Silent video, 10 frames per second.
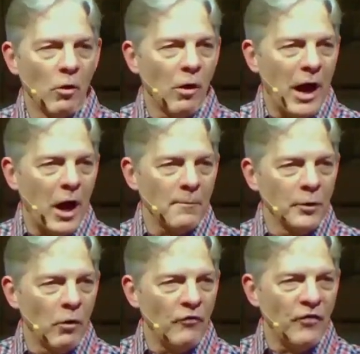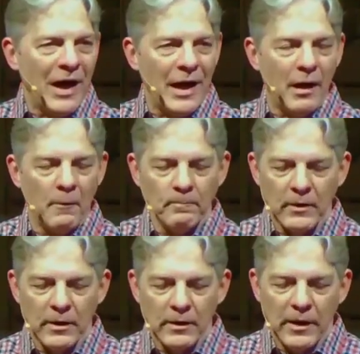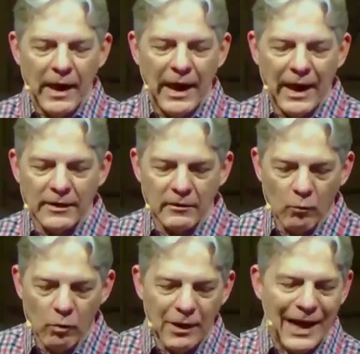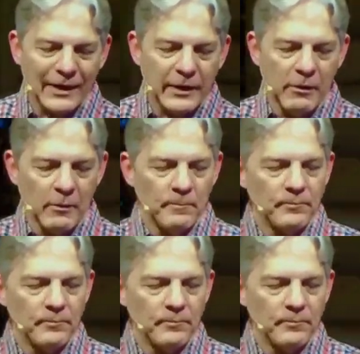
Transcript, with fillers: no harm, no foul, and we're out